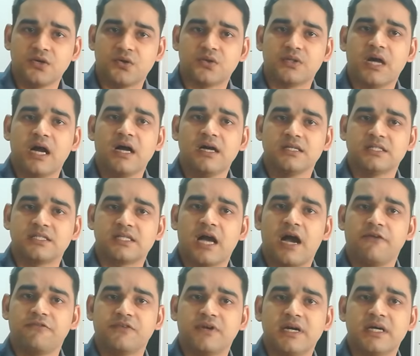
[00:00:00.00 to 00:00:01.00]
to the
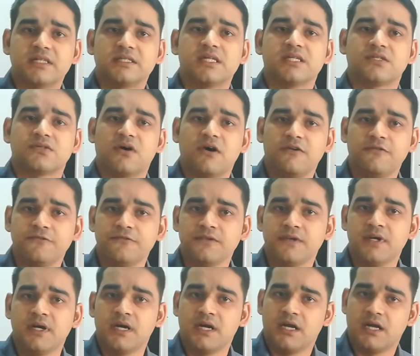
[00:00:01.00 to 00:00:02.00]
staff nurses of
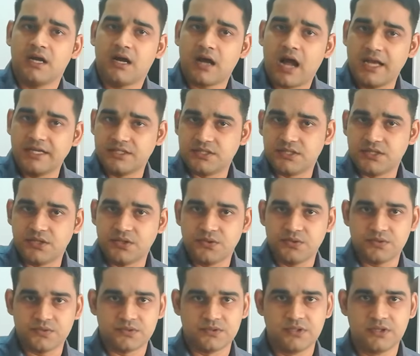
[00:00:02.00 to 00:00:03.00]
ICU.